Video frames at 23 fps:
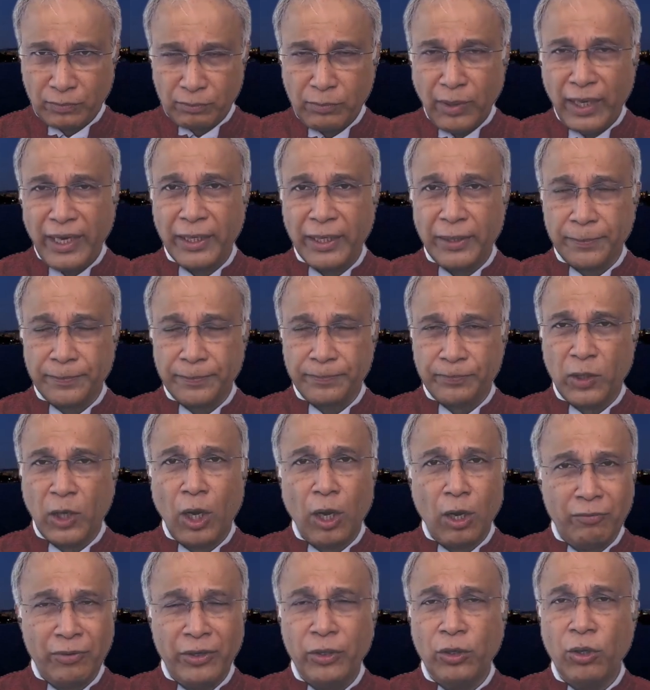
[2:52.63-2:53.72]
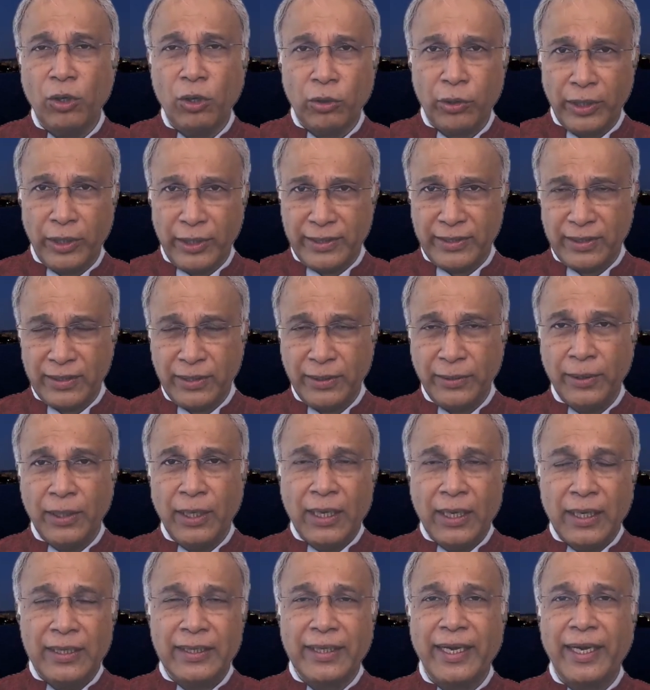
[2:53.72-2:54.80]
But all we know is
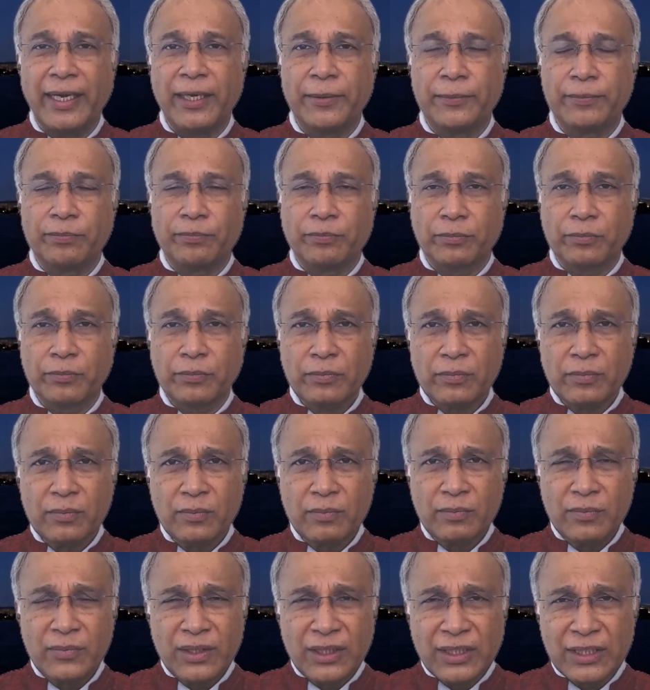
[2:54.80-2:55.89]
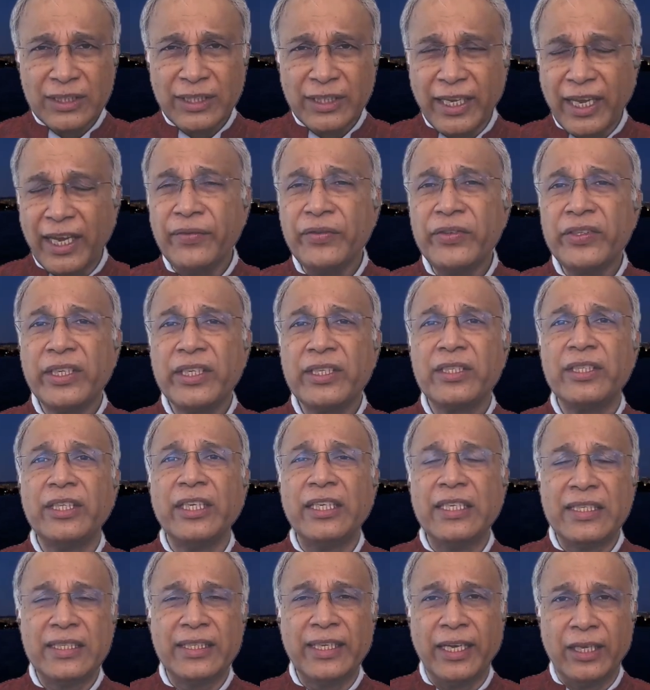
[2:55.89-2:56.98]
that the
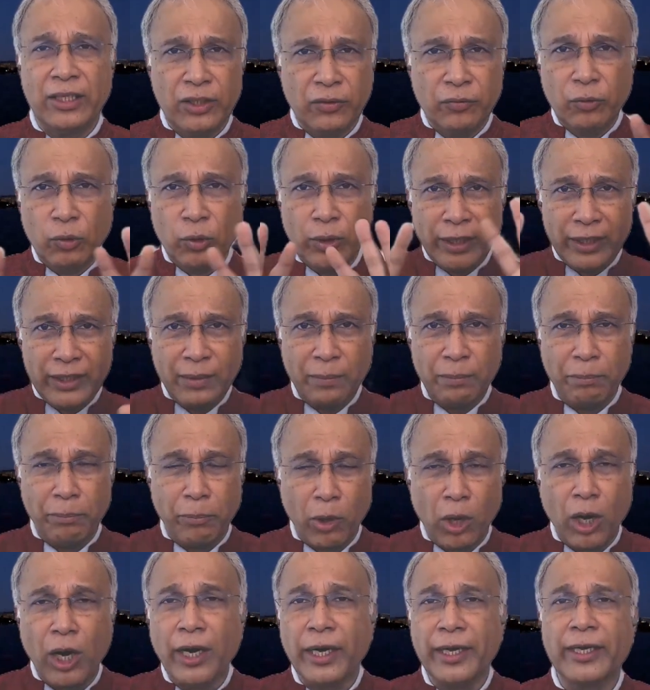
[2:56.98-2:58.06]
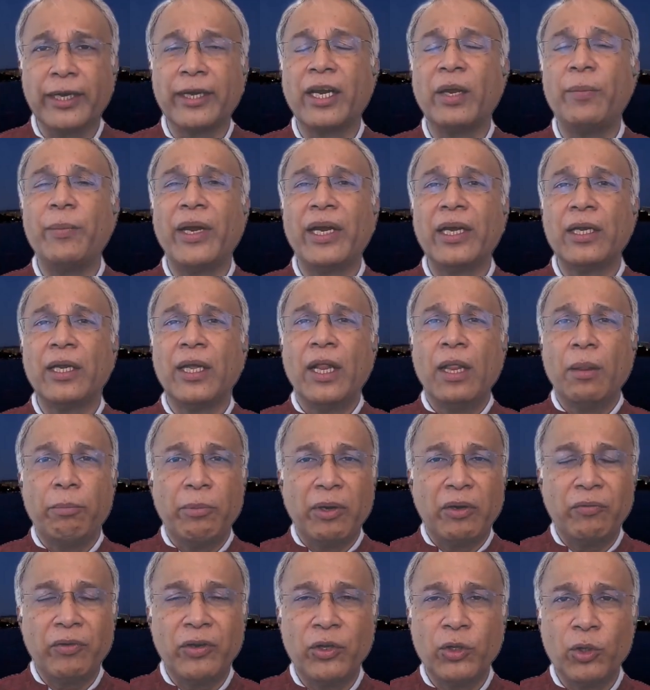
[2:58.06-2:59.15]
F-16 sales, if you look at the broad agreement
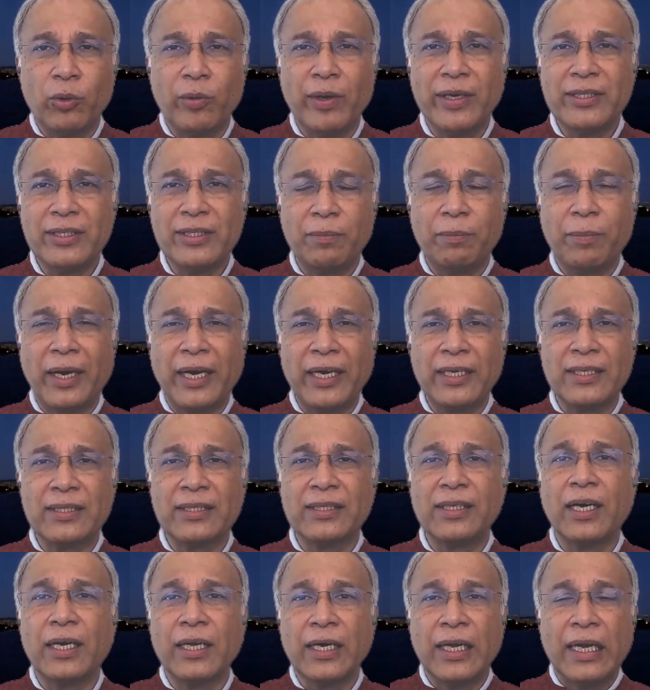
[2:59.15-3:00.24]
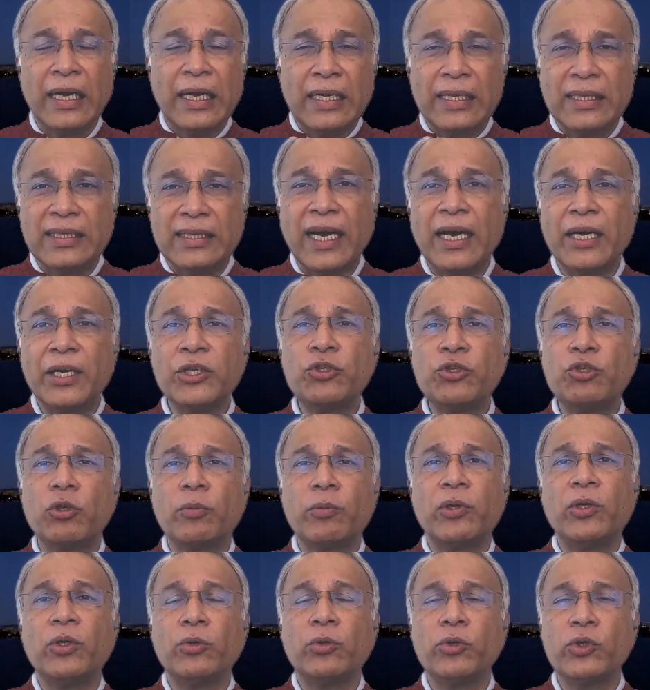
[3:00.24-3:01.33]
between US and Pakistan, that is to
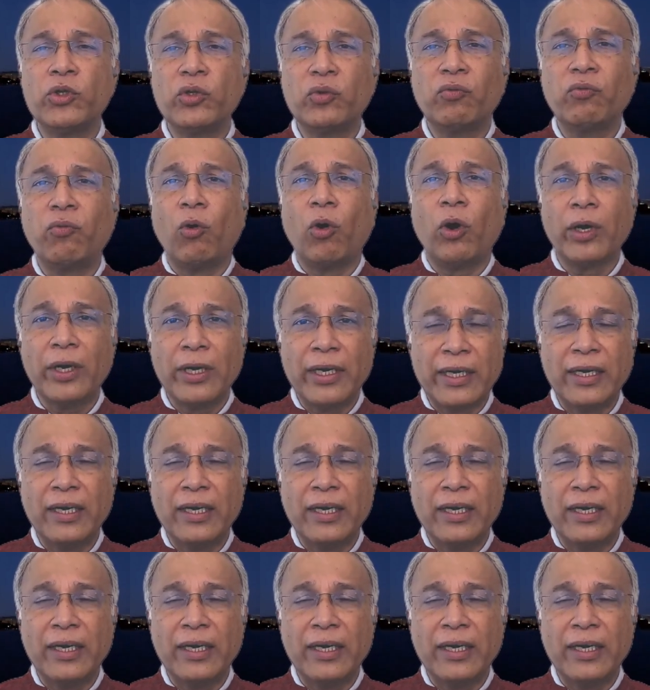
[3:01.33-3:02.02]
be used for